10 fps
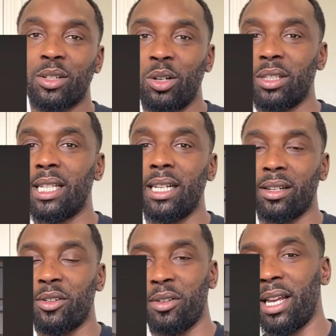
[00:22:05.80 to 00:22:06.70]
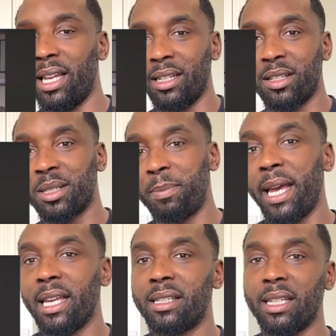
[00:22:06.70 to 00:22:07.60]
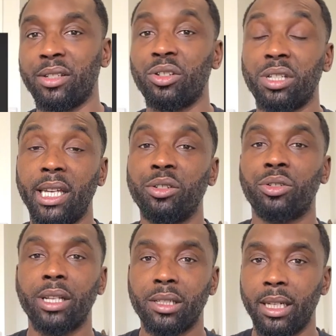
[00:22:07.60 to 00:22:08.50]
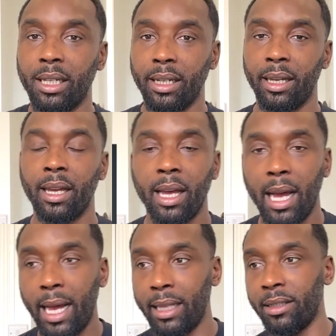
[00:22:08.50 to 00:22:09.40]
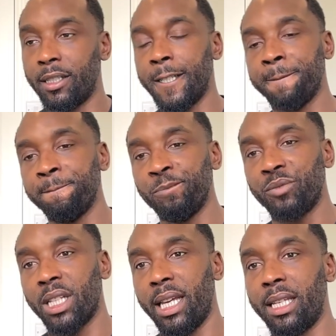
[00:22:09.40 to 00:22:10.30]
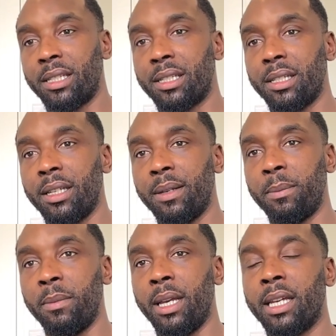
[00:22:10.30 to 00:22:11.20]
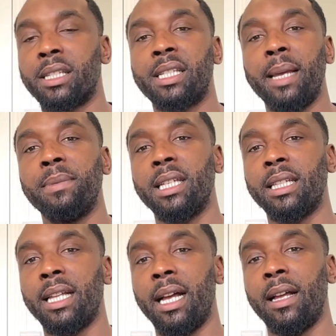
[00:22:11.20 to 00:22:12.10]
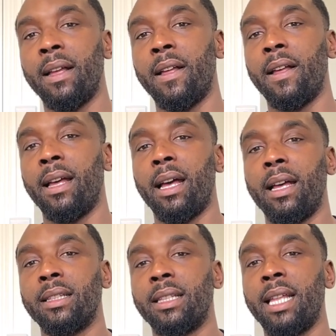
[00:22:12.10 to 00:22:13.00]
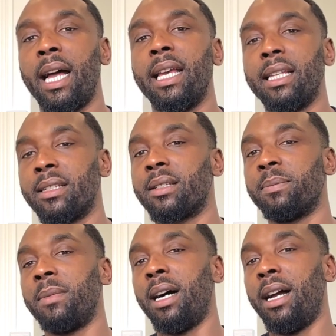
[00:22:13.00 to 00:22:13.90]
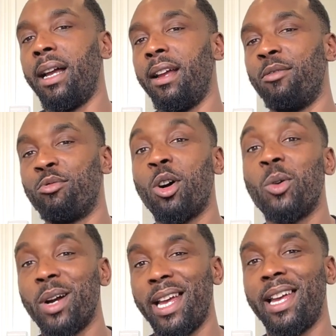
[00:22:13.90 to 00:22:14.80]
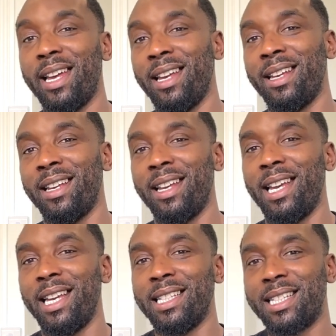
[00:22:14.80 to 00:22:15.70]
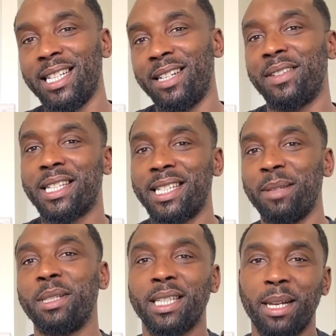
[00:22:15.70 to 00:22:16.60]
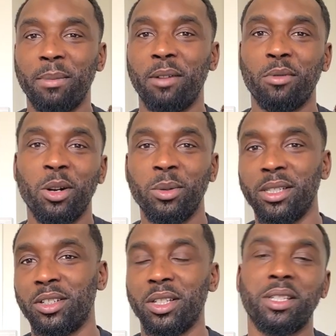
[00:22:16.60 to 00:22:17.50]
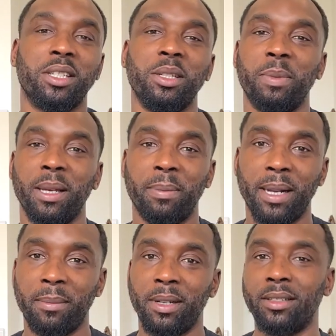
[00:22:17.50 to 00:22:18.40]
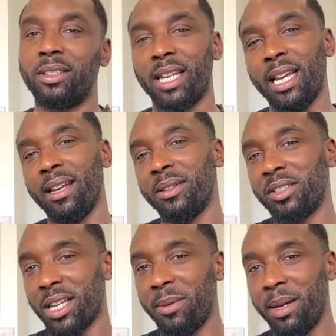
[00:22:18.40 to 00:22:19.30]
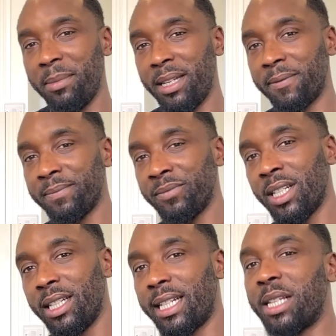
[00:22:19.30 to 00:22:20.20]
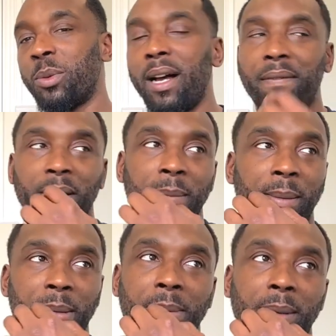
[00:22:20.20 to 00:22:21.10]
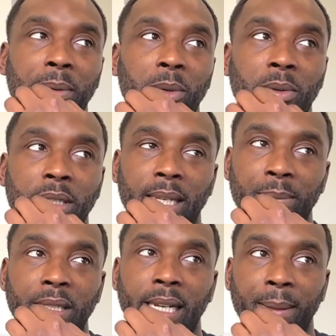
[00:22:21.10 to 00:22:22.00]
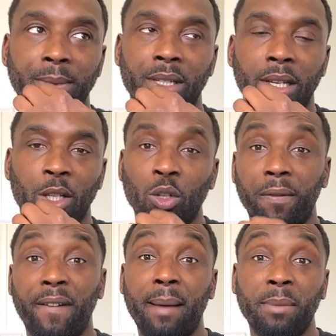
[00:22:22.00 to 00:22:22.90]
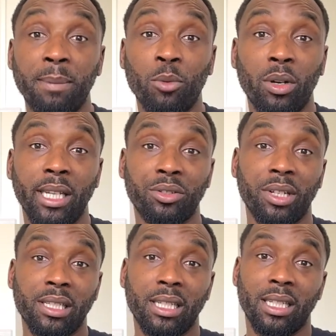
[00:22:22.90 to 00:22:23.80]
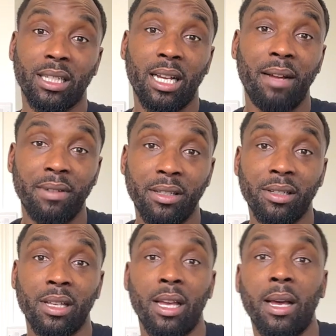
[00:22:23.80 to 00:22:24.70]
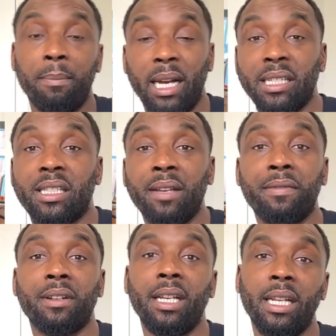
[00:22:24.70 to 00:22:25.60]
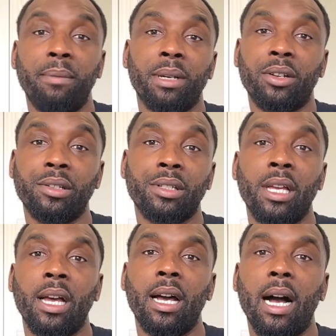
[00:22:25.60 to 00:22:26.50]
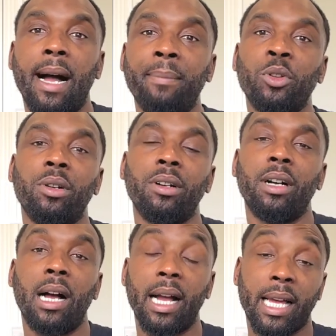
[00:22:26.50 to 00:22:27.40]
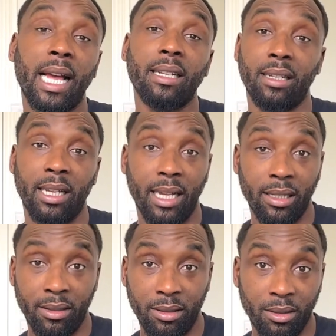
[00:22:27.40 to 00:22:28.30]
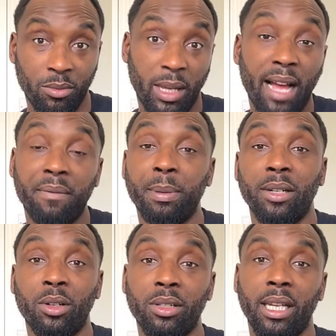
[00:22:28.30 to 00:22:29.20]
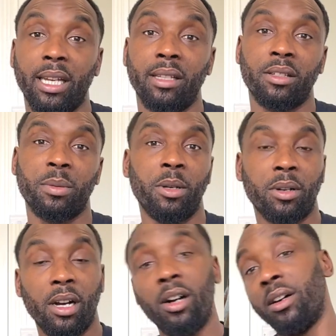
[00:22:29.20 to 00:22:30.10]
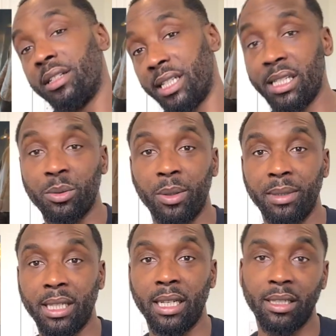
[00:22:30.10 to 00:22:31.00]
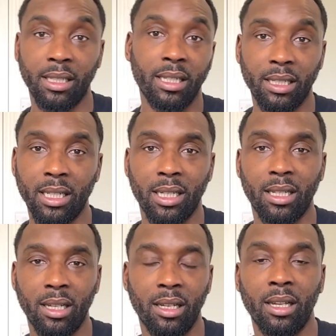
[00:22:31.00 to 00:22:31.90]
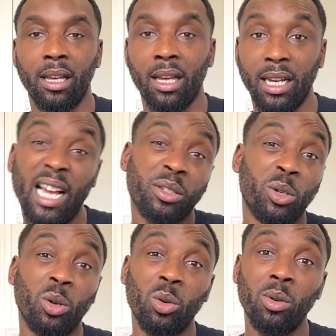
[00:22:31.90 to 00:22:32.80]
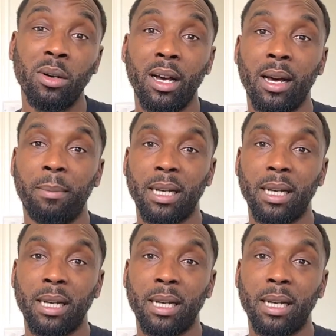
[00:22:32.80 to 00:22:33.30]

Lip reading: content creating space, it's just interesting, isn't it? And it's accepting that that is my role here, instead of accepting that my role is just to be a plumber. Do you get it? Do you get what I mean? That's why I think maybe people sometimes not find me more interesting than others, but it's different, innit? Because I can and have been on here and spoke, oh, this is what we've done, and da da da da da. That's cool, but